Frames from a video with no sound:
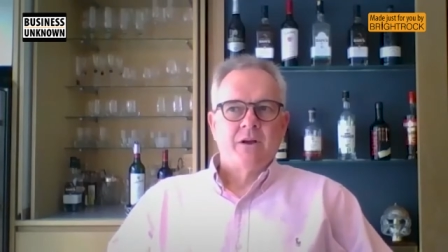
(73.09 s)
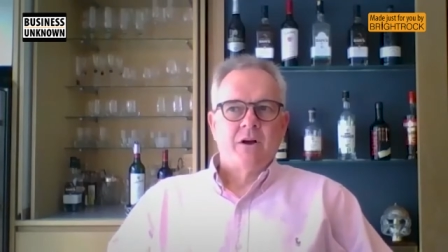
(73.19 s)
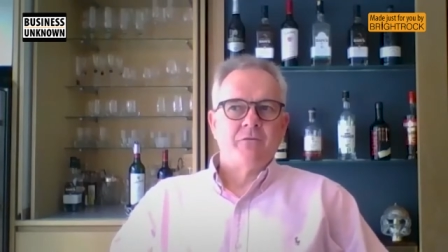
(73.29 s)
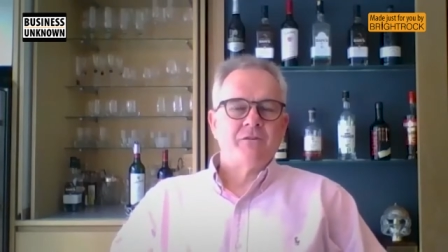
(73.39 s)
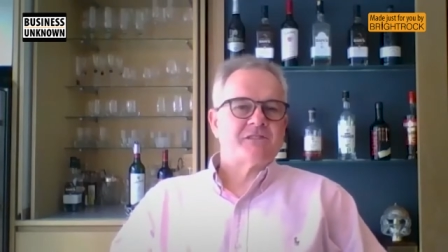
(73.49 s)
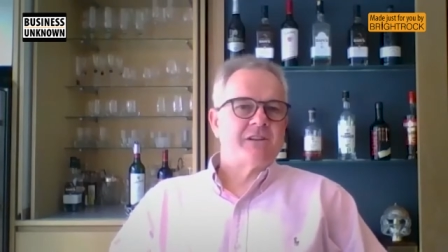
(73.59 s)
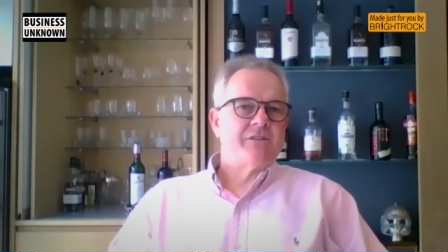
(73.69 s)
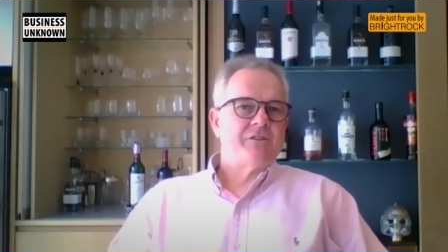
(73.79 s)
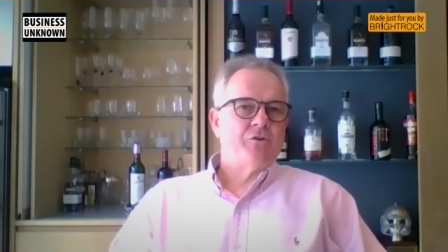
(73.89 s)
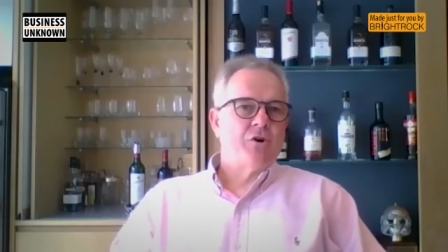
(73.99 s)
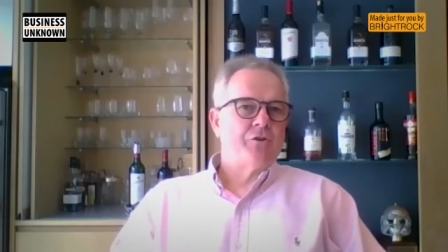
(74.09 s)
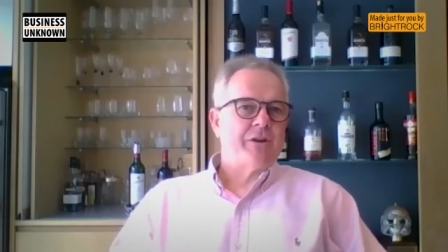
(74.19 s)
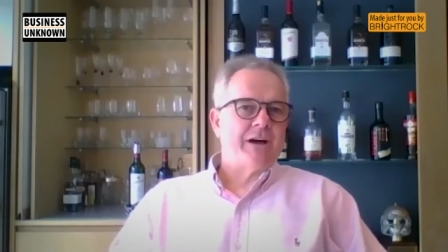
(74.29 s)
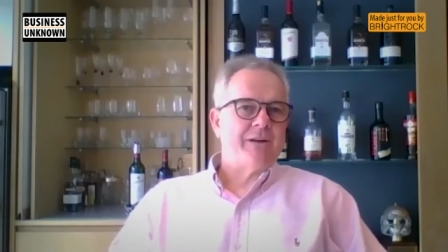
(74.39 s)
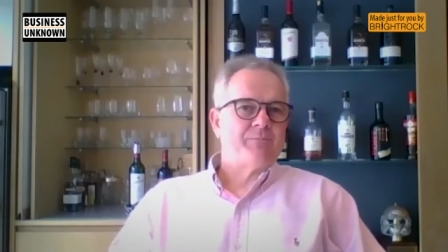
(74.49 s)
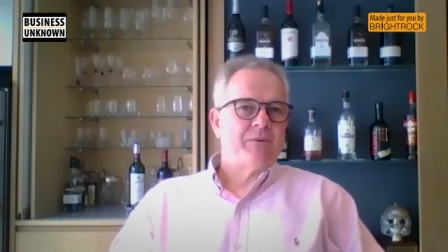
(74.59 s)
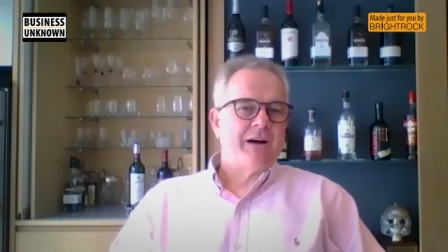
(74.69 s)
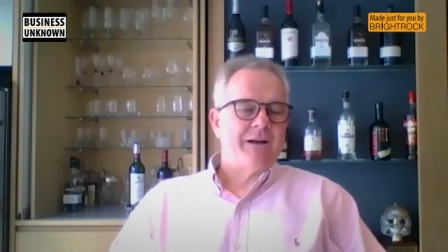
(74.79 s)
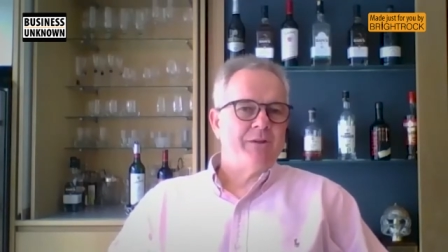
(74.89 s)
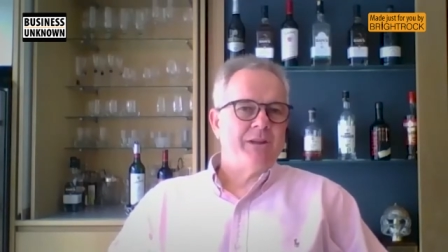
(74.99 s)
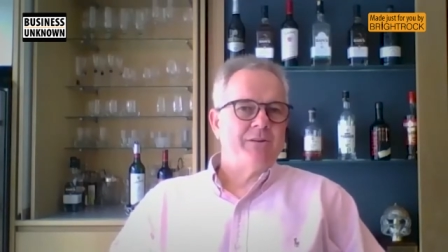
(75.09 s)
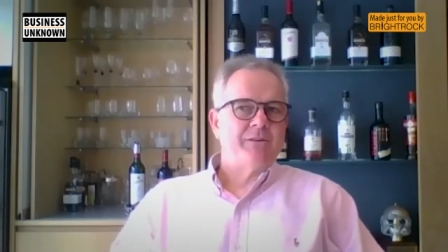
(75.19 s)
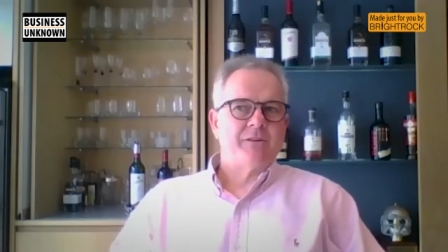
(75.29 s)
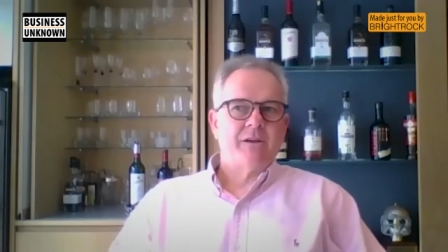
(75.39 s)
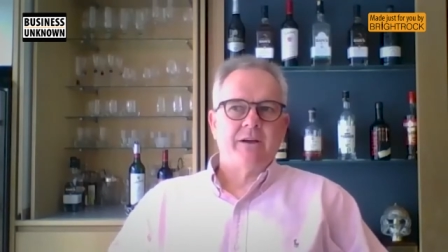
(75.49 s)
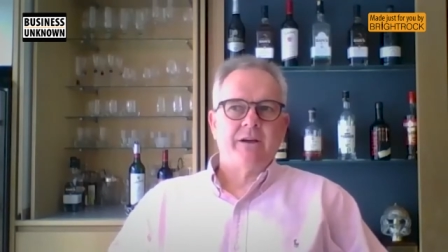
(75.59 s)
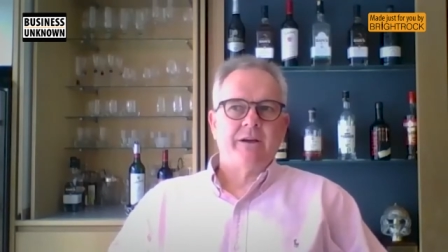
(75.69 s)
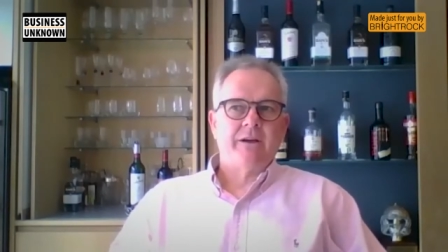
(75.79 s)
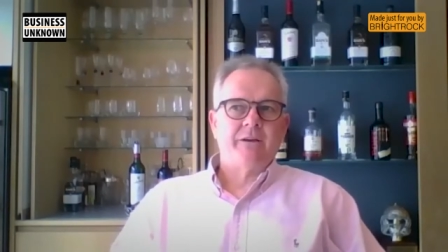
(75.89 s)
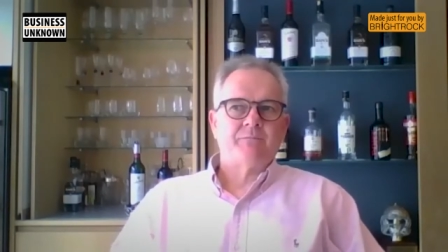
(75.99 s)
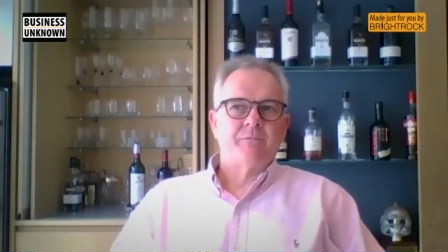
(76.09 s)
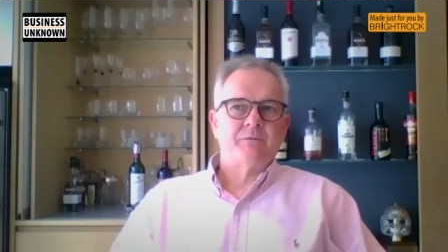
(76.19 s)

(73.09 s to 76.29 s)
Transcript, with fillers: obviously, in the role that I, I'm in, uh,